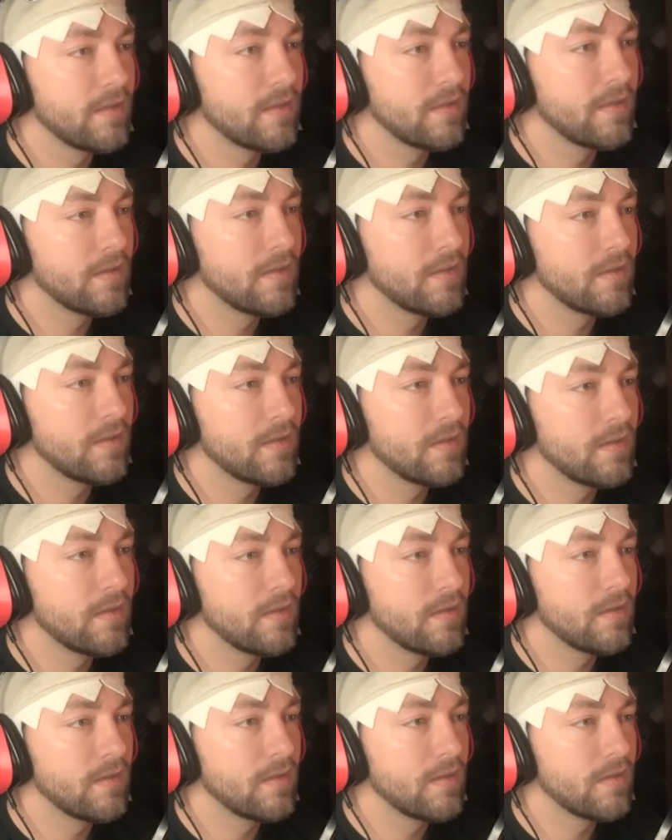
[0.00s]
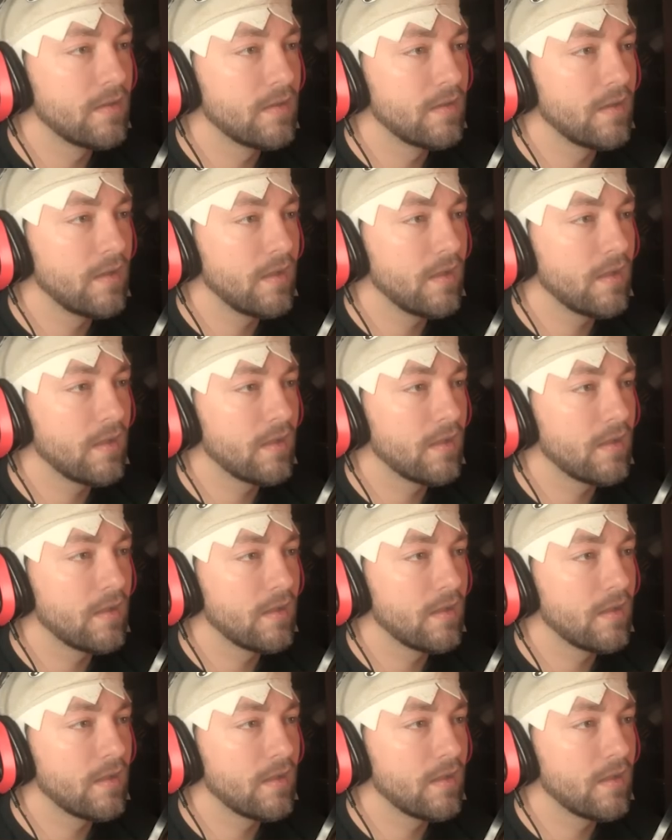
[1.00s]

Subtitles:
[no speech]